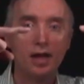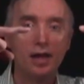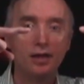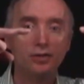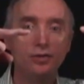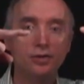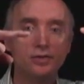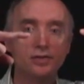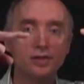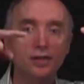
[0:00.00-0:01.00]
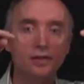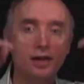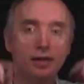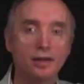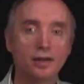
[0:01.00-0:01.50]
and you can see
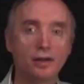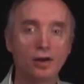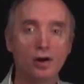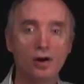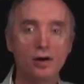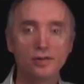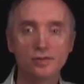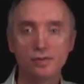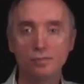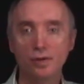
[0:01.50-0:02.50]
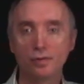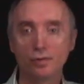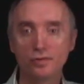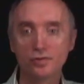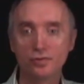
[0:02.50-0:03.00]
that it can cause the
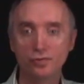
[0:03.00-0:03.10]
minerals